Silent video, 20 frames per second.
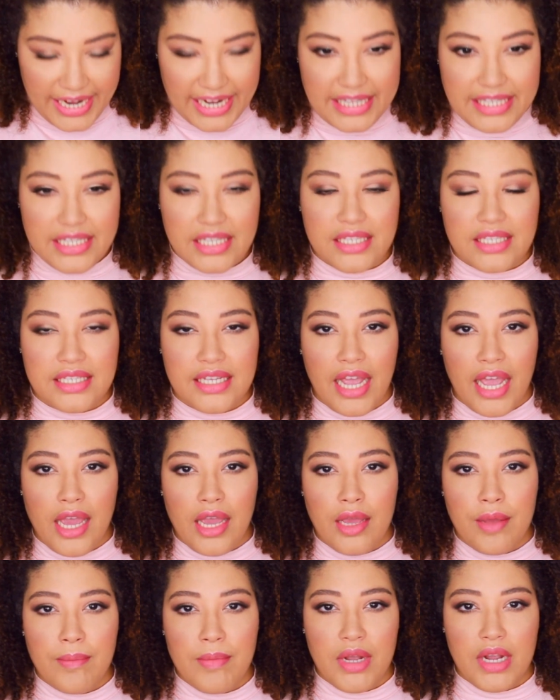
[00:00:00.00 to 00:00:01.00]
And it's the
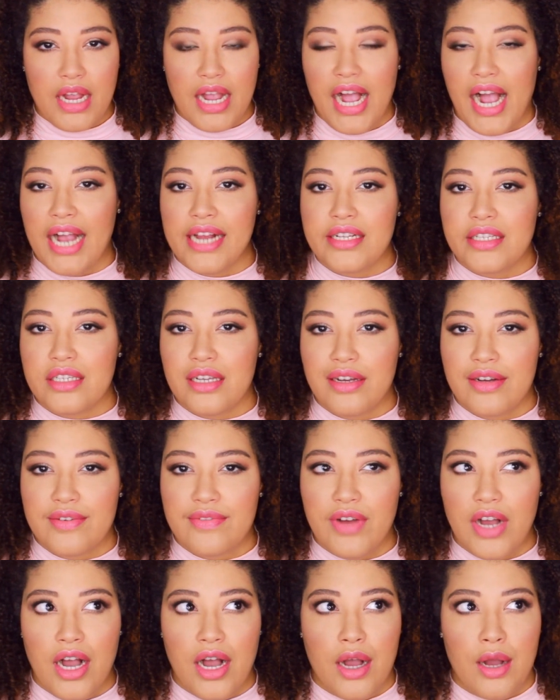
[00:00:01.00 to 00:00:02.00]
same kind
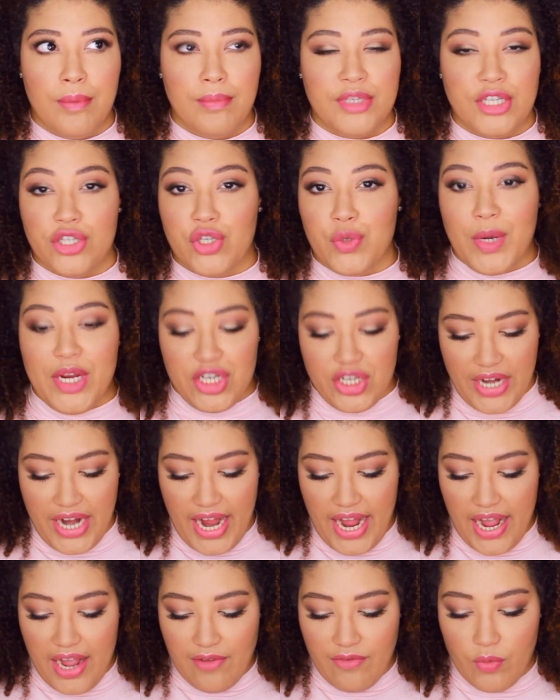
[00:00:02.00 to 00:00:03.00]
of um, situation I
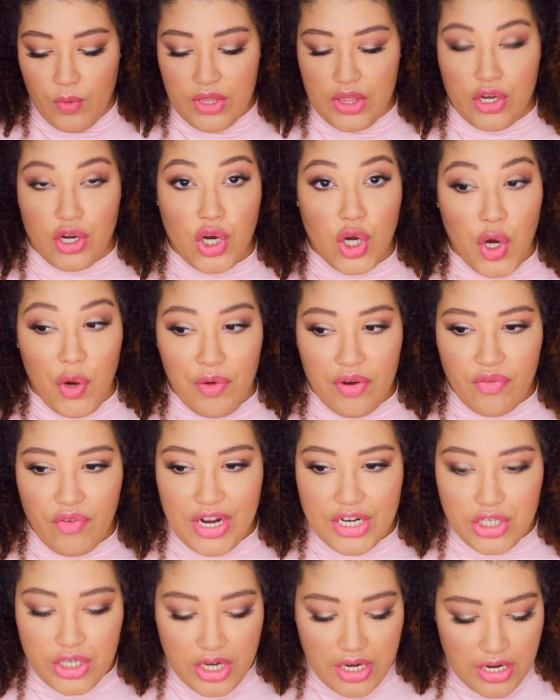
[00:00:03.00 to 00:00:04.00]
have with the curl
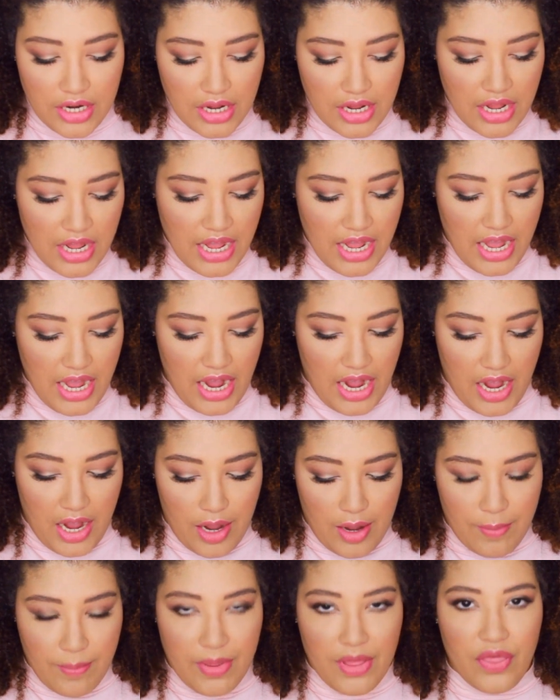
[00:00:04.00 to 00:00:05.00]
refresher.
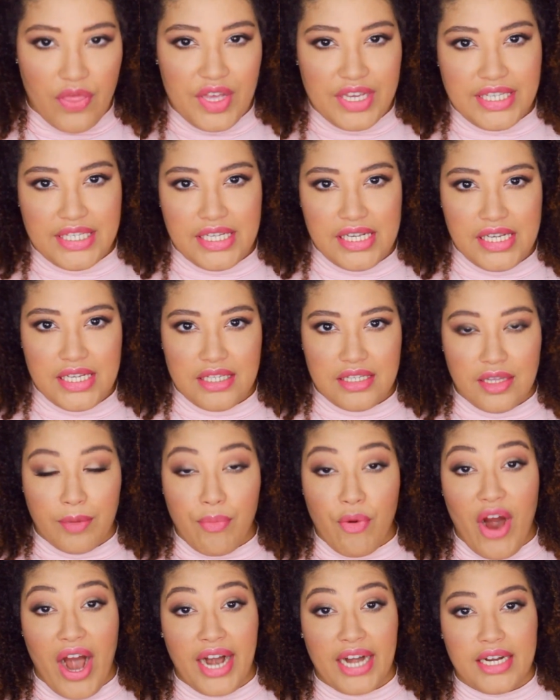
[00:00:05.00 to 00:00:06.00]
Um, this is, the
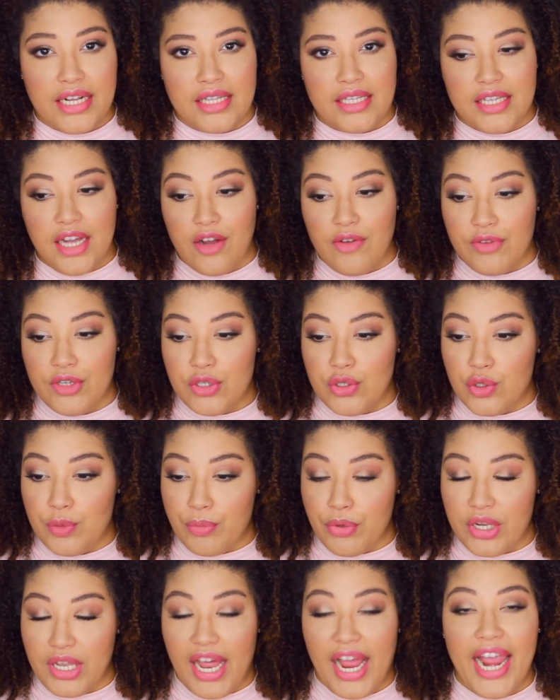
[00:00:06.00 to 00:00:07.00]
product itself is
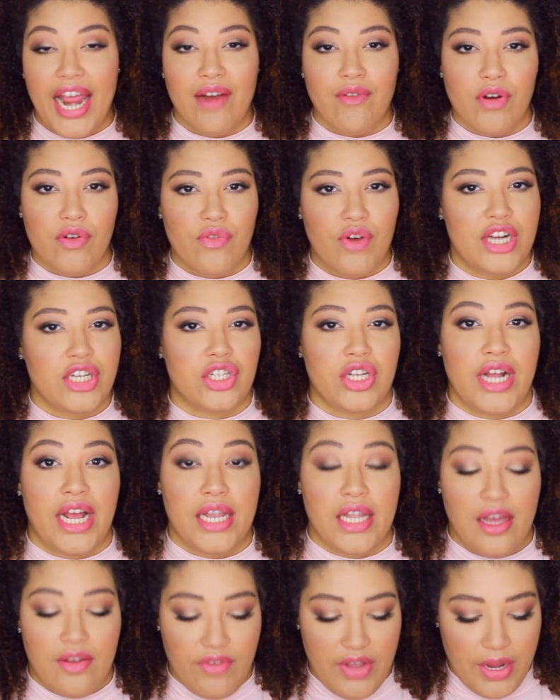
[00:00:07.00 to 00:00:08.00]
super light and refreshing. I
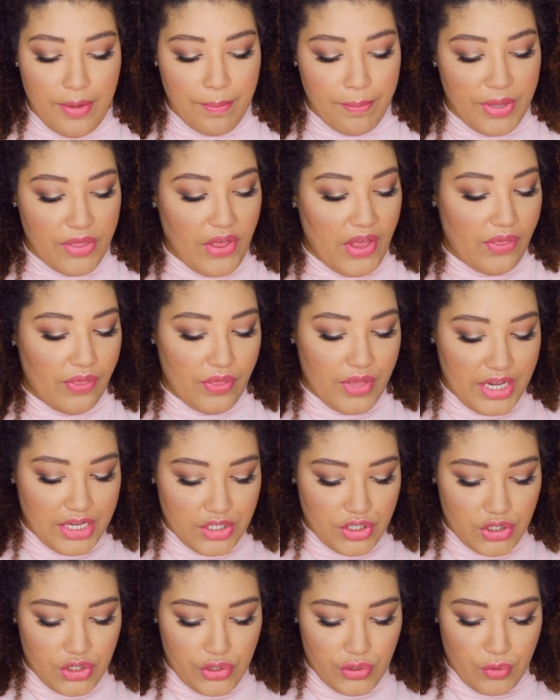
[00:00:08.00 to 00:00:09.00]
love it. But then
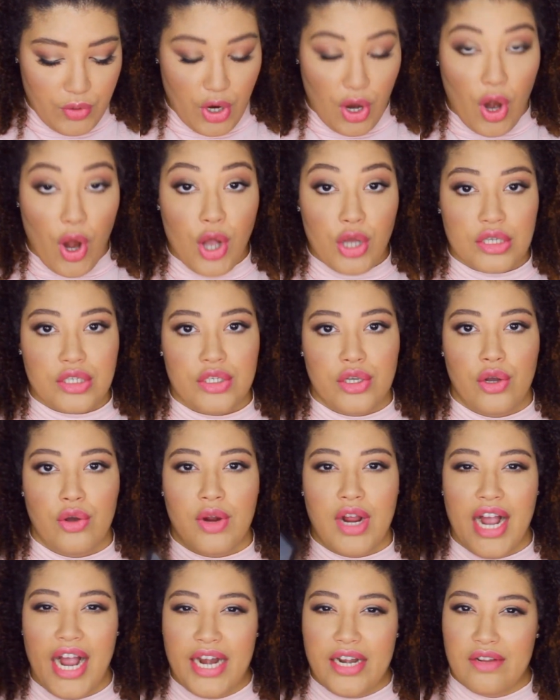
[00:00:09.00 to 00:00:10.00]
these two are also
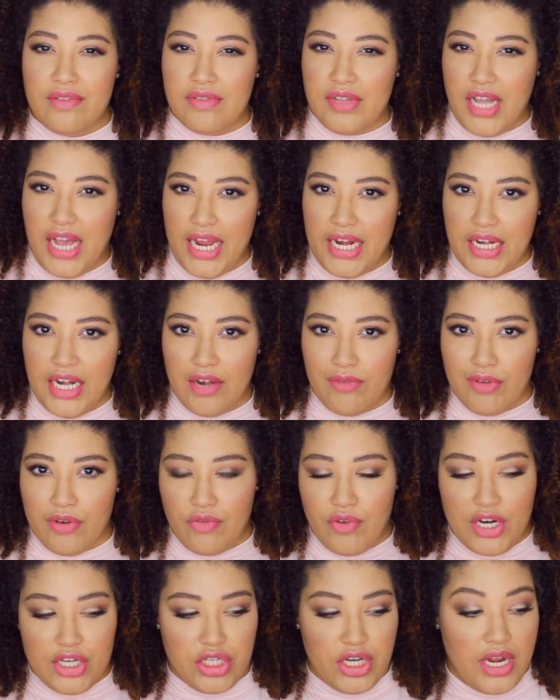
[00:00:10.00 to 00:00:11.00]
kind of light and
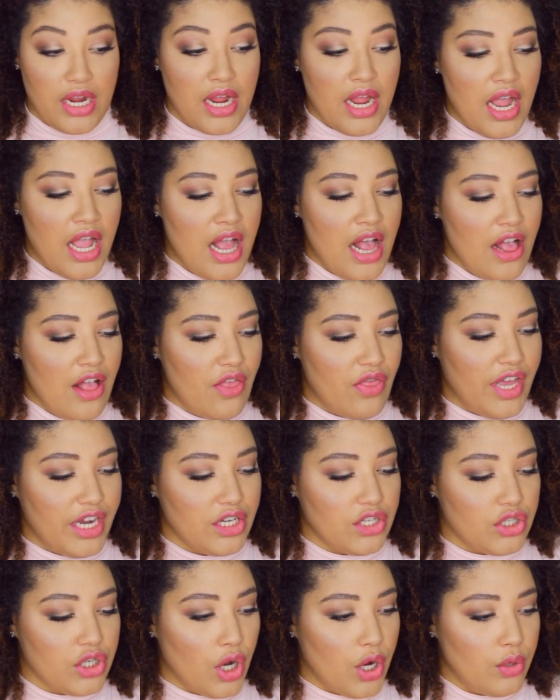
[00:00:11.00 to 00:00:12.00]
refreshing.
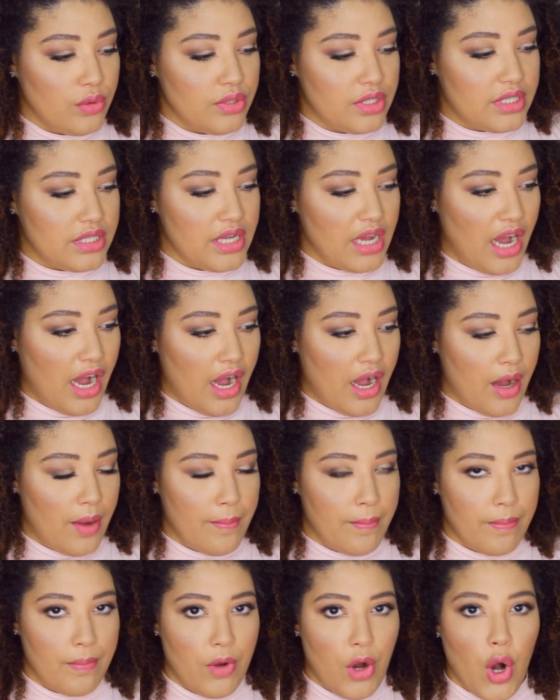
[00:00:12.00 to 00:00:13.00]
They don't
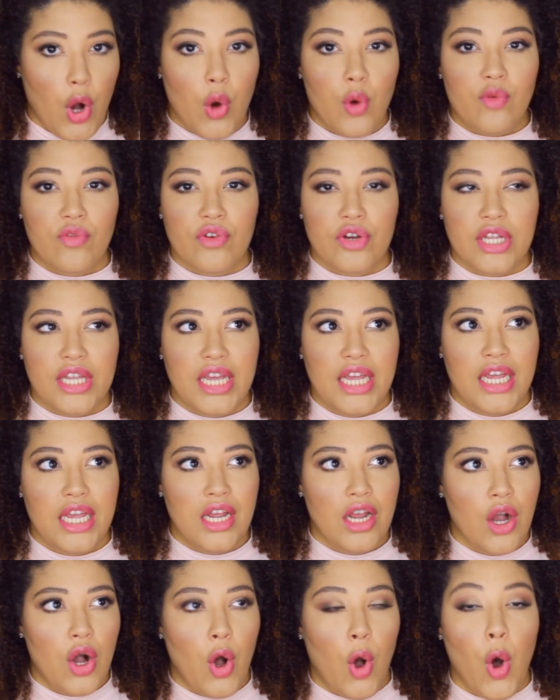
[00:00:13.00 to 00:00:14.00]
um,
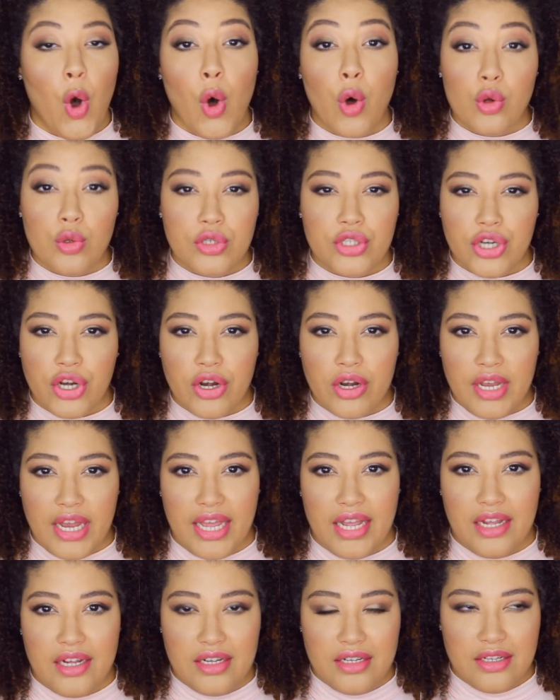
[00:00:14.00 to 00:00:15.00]
overly hold your,
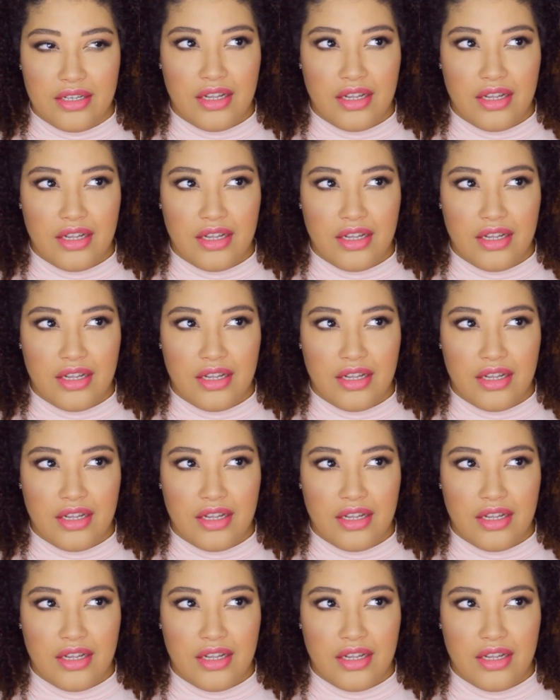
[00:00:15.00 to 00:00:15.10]
like,